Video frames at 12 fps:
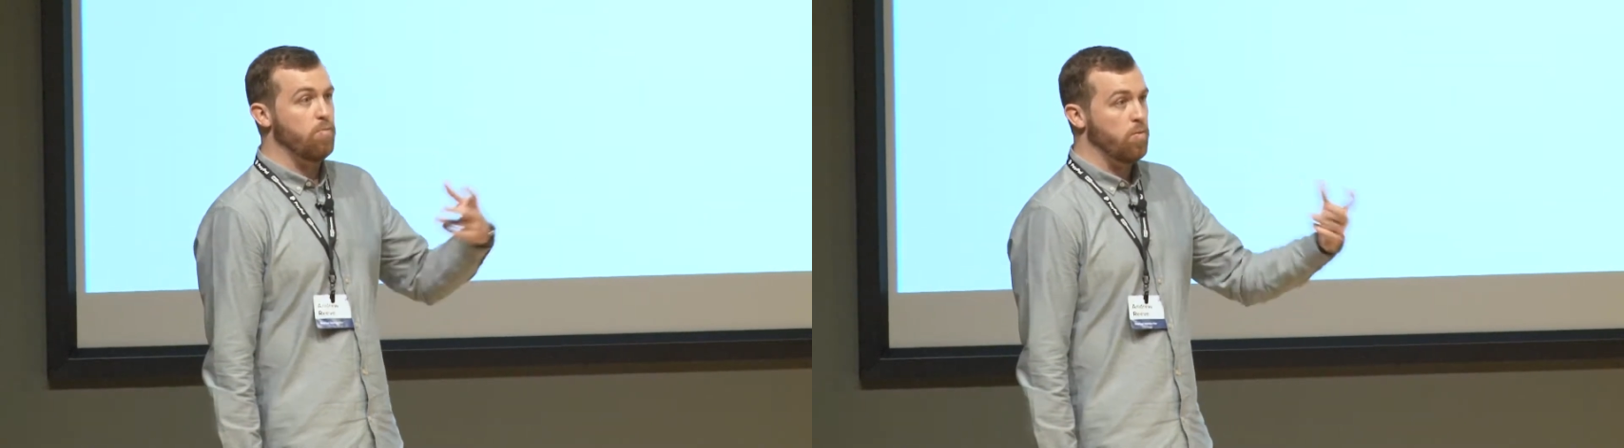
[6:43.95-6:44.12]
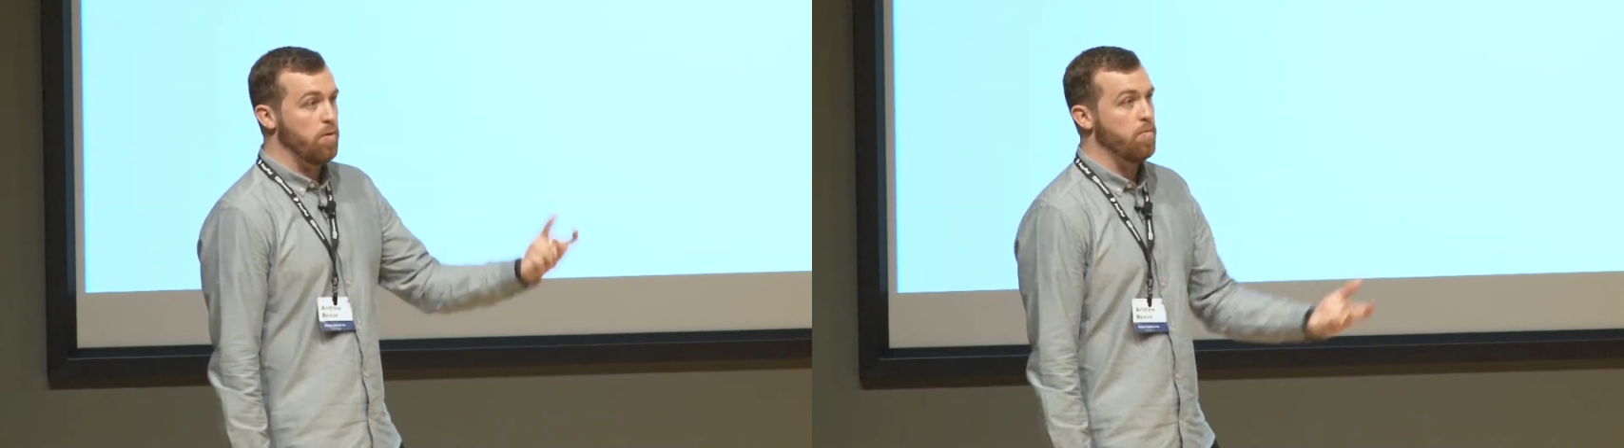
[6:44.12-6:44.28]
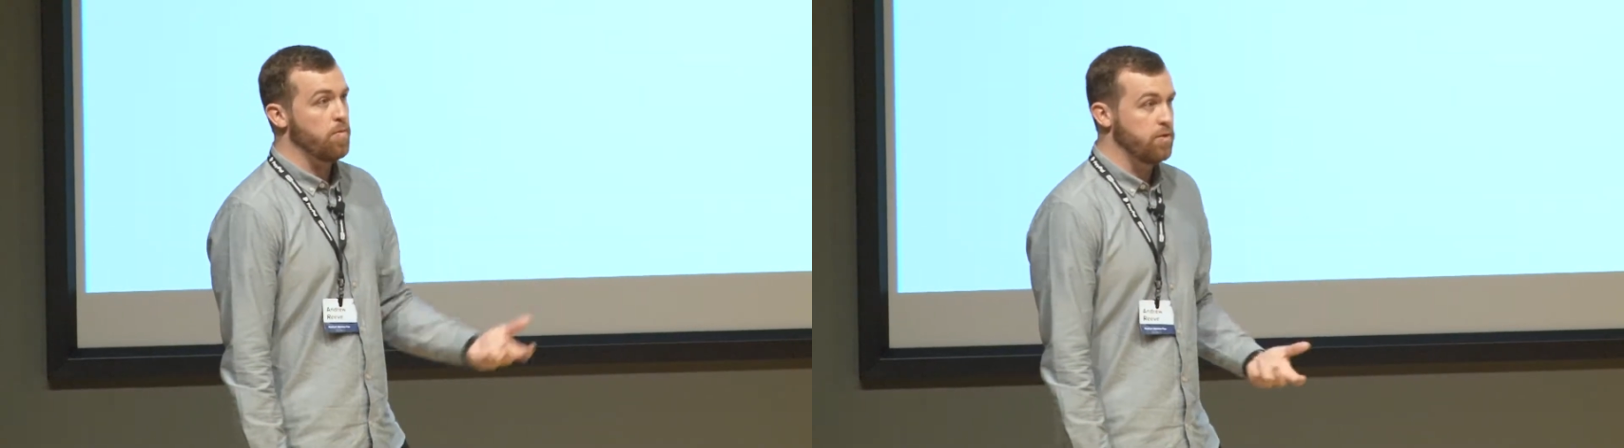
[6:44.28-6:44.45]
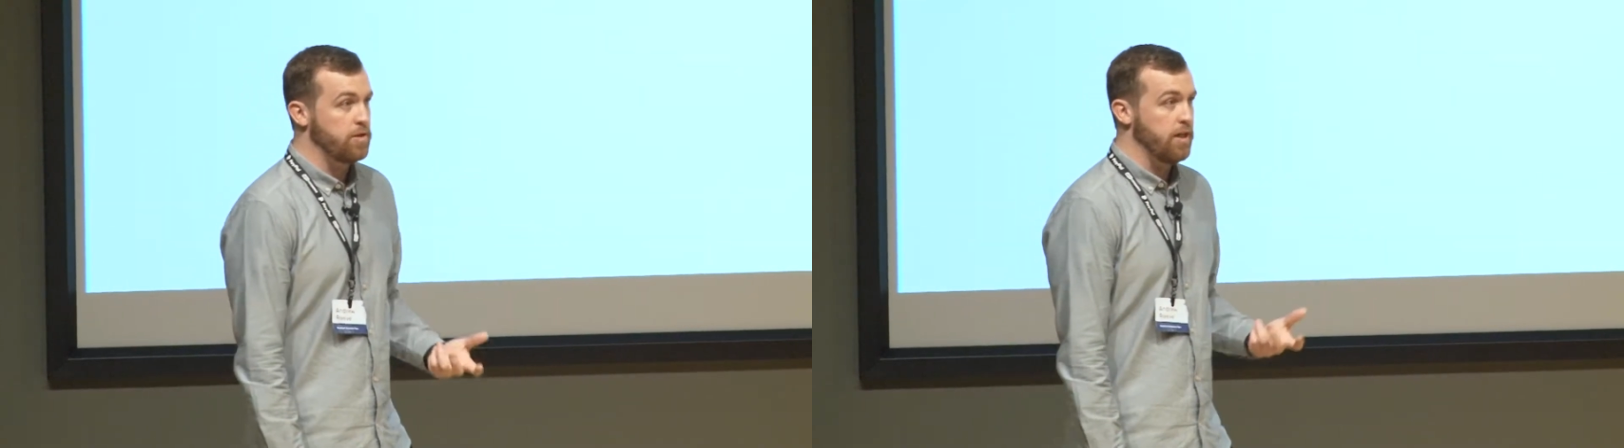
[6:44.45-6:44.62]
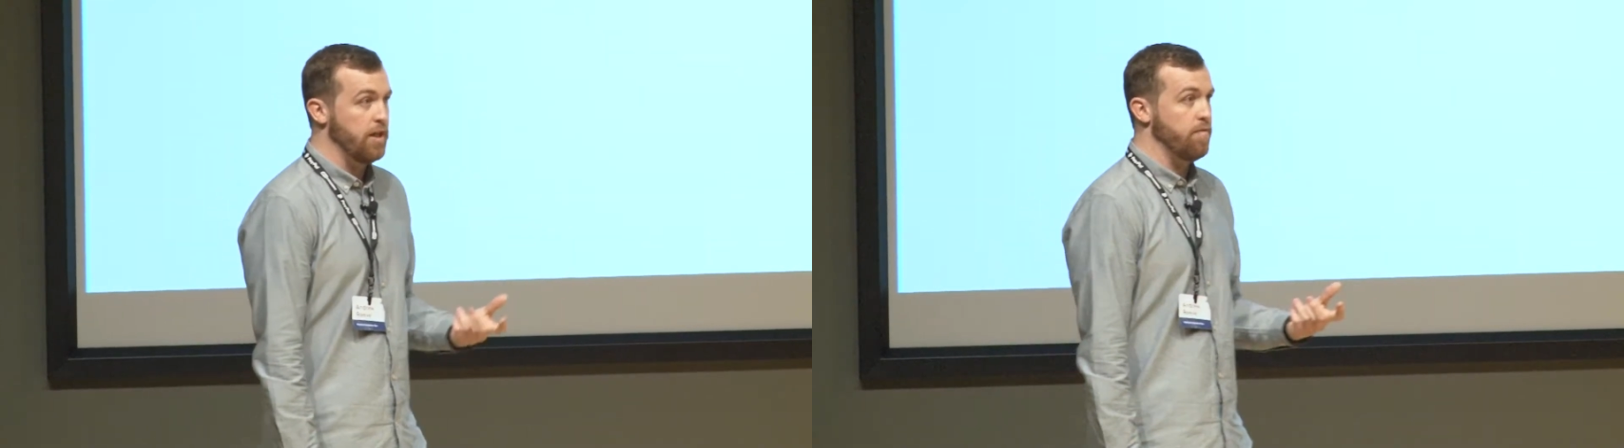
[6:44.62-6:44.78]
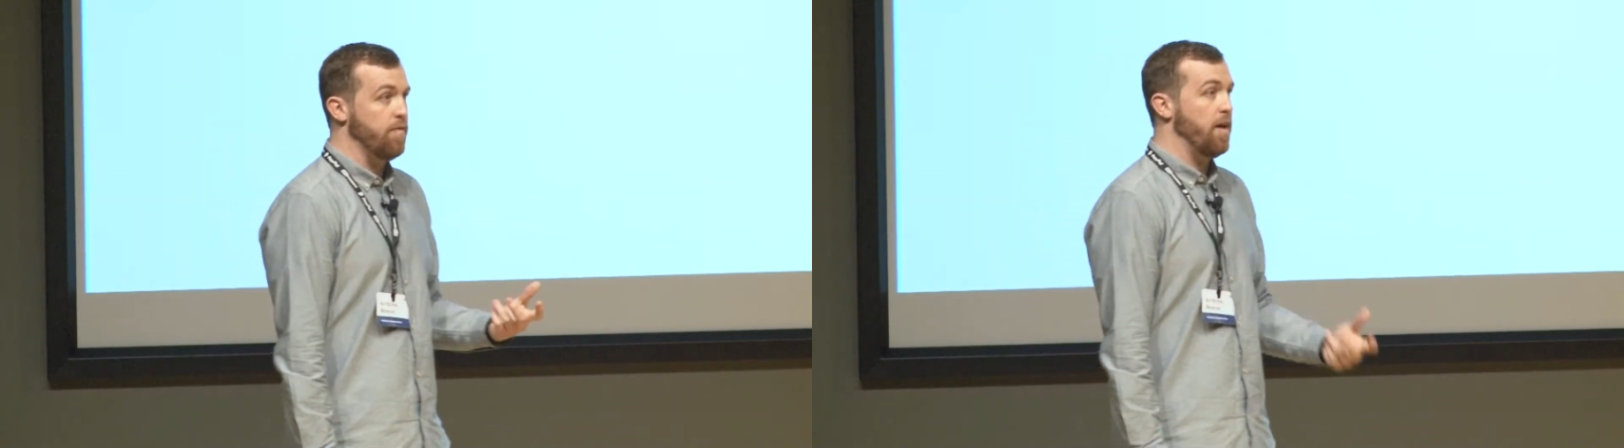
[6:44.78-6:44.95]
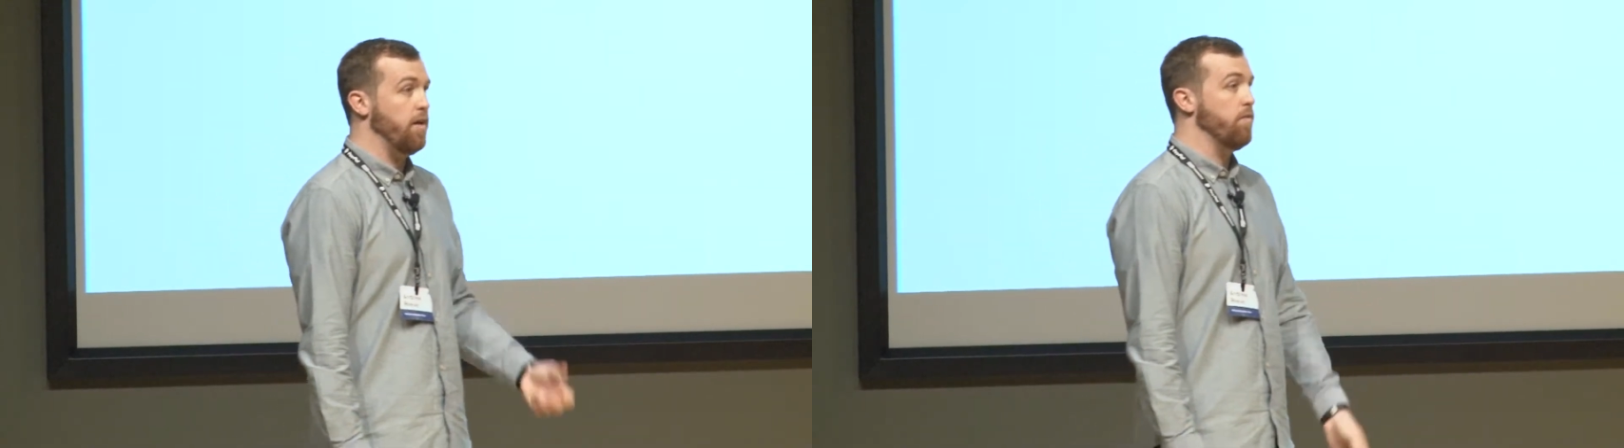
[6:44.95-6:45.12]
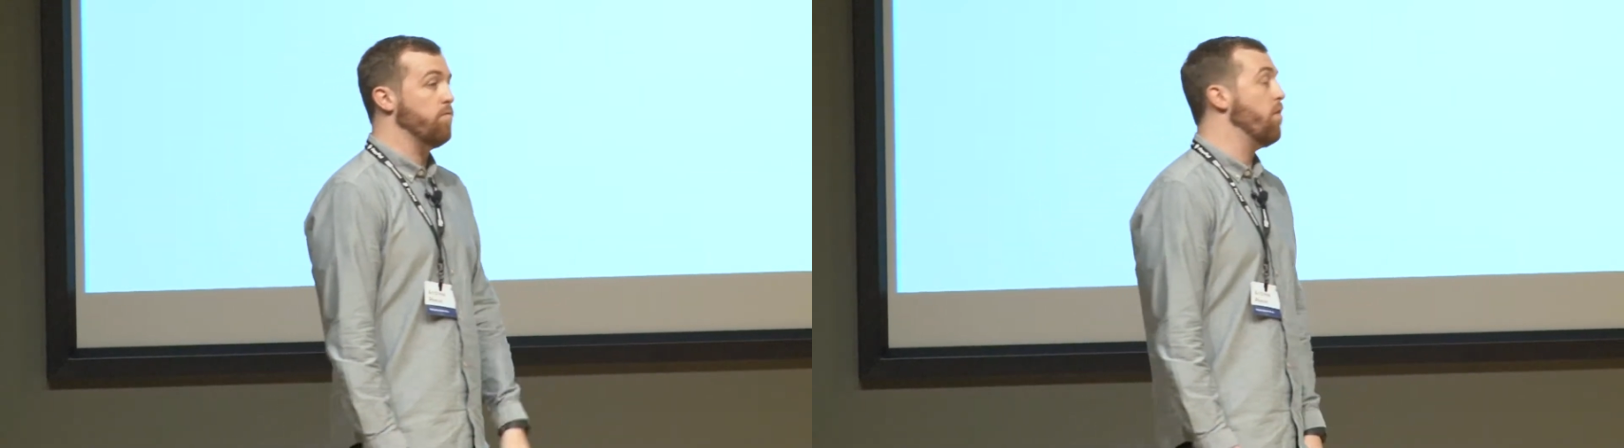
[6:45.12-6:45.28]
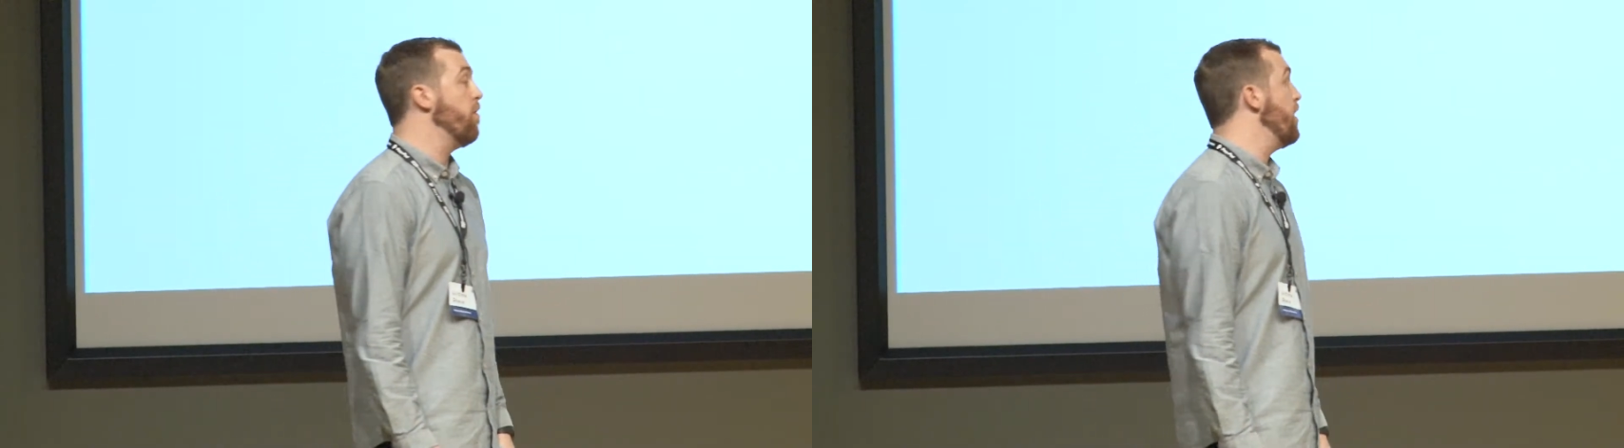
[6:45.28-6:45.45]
more people to see the value of what